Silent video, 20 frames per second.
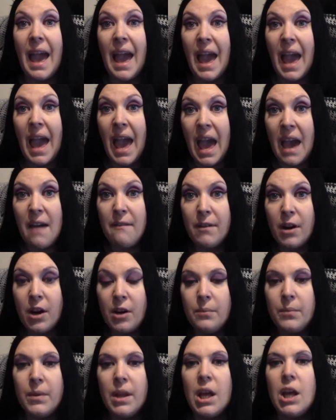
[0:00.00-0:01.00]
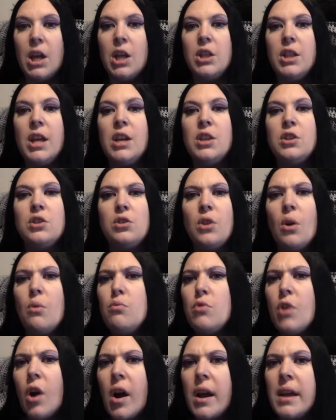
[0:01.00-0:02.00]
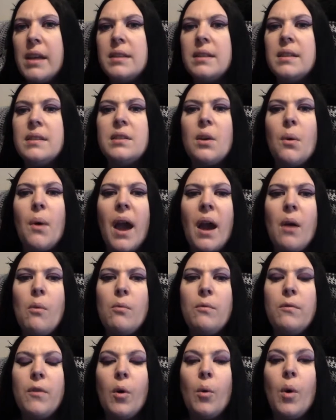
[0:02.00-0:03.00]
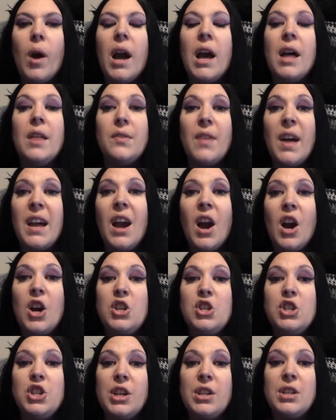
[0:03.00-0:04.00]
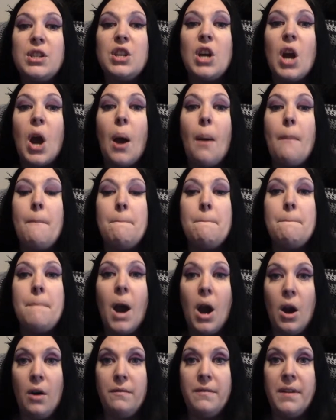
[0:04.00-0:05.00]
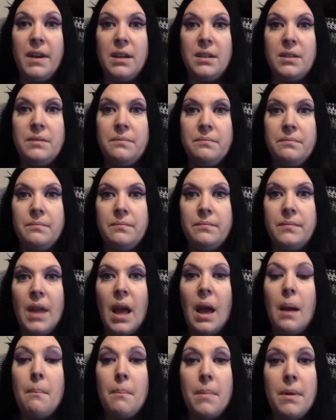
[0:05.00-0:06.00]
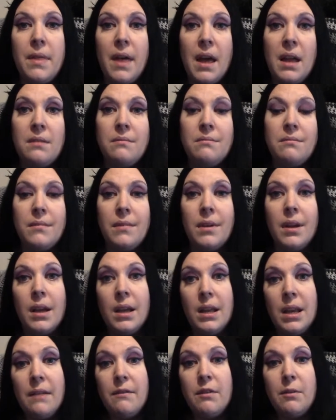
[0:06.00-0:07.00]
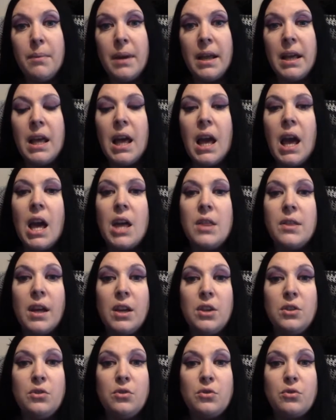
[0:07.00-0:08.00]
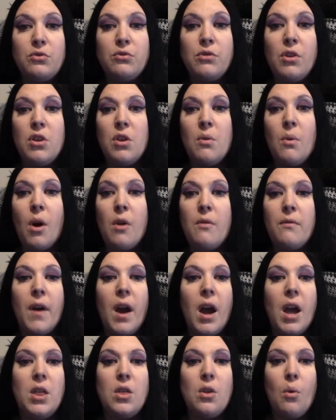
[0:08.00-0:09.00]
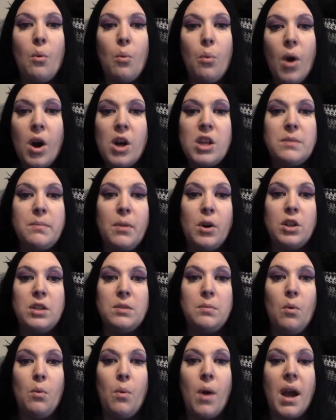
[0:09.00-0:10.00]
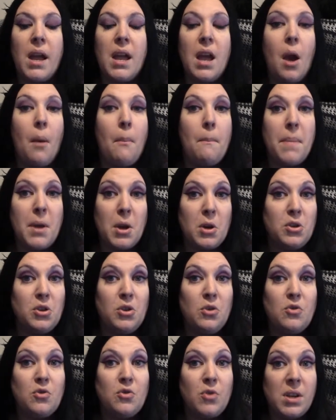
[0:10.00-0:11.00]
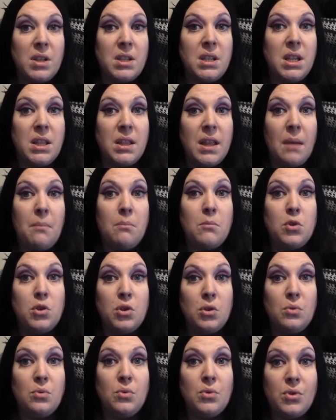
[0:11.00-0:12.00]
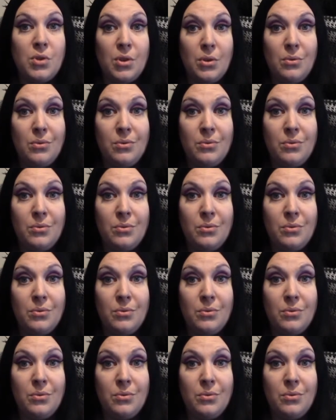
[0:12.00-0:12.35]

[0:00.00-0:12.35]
ever. They're so nice, they're so helpful, they are just perfect. But then, inevitably, they screw you over in the worst possible way because you trusted them too soon.